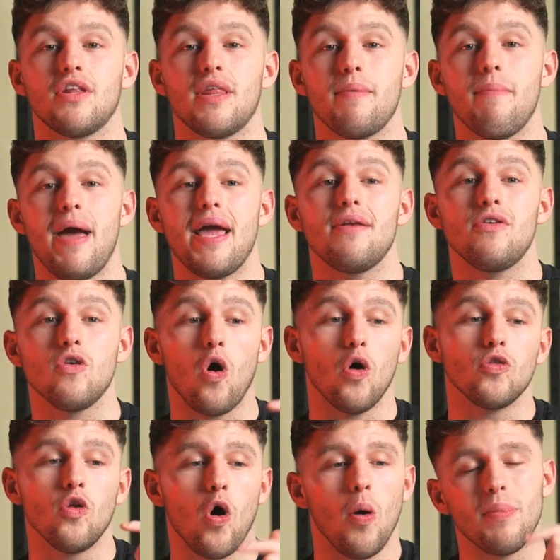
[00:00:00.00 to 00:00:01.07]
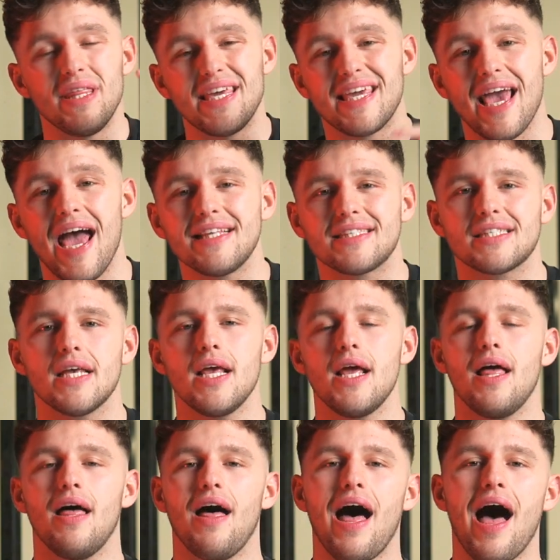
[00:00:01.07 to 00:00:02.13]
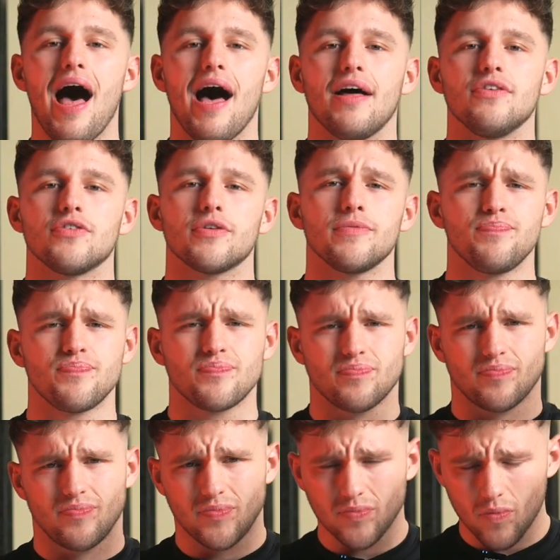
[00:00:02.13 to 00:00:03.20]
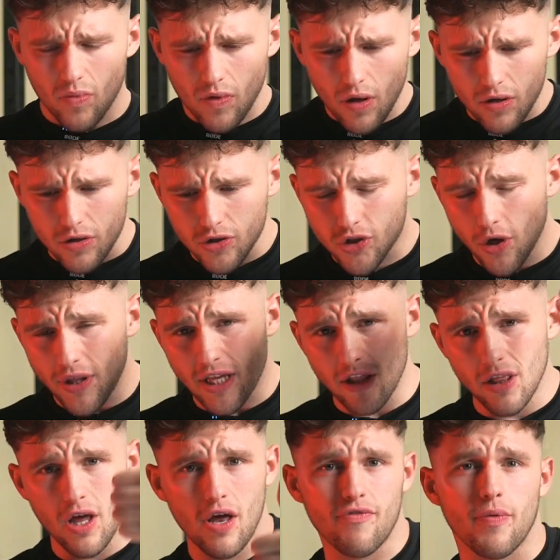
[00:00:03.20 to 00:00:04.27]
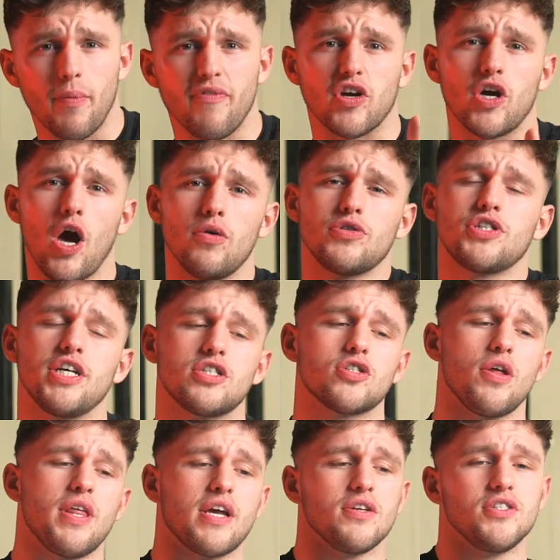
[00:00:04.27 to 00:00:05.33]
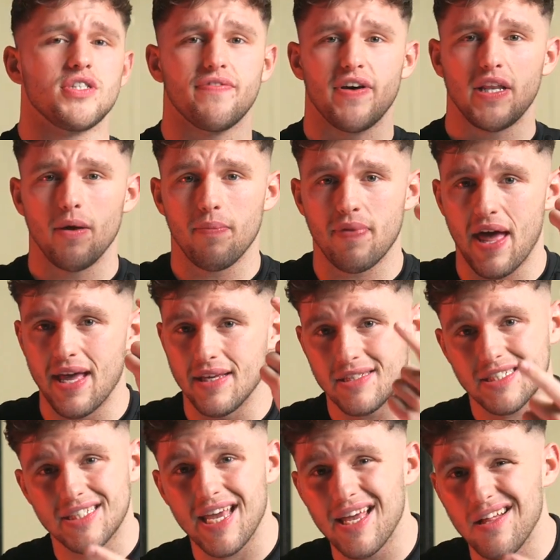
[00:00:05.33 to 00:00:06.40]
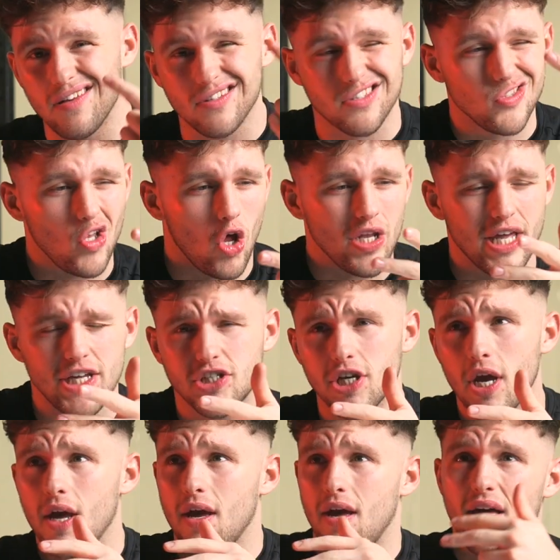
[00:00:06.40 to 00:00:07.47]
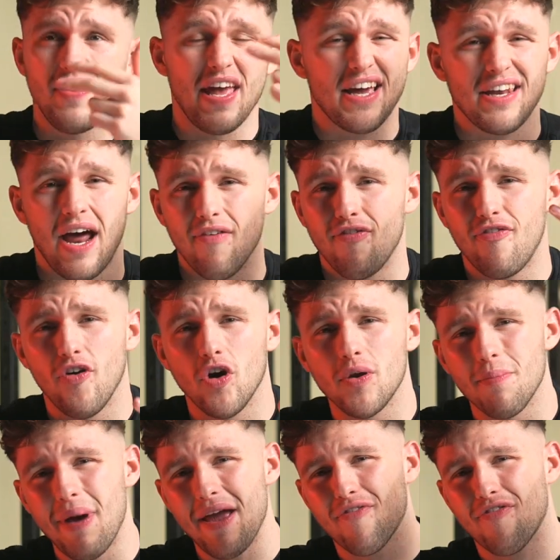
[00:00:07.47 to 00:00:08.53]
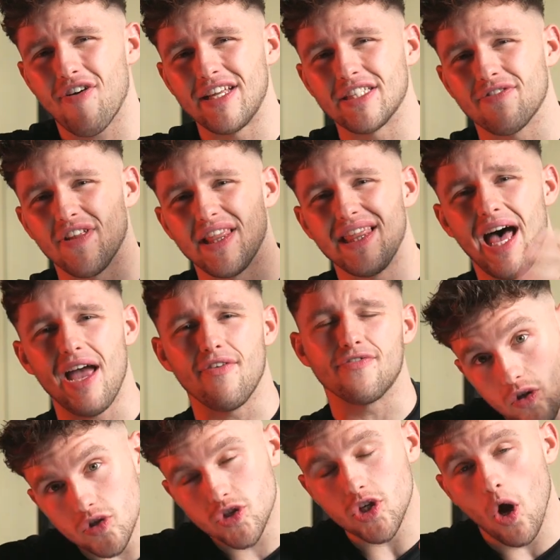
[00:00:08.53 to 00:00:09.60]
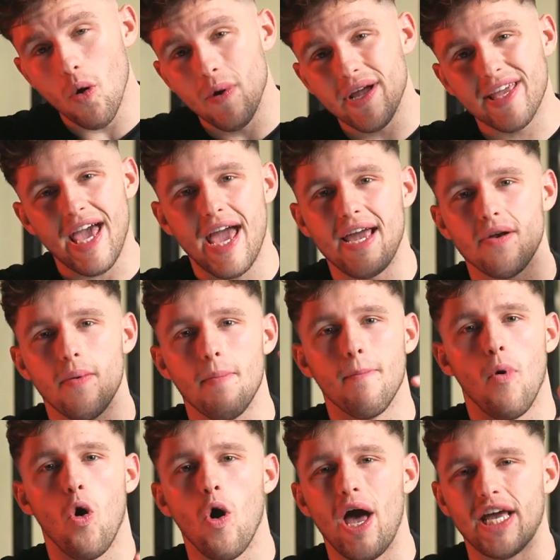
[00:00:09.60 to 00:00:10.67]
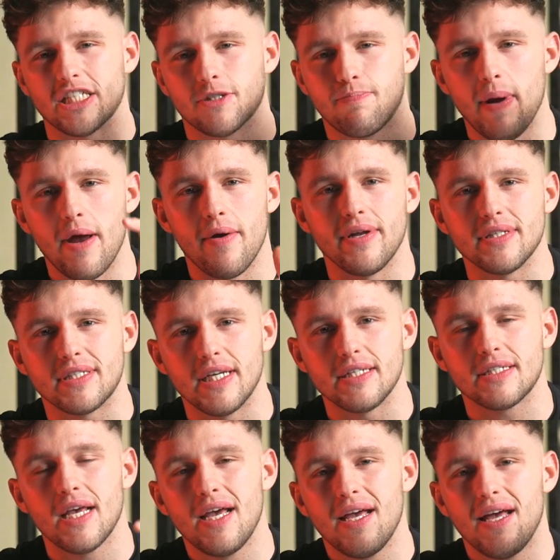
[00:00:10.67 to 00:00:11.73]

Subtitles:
that they may not normally get, and so they can learn from other coaches, so they can develop their skills, knowledge, and they can have fun and make friends for life. So gain more experiences.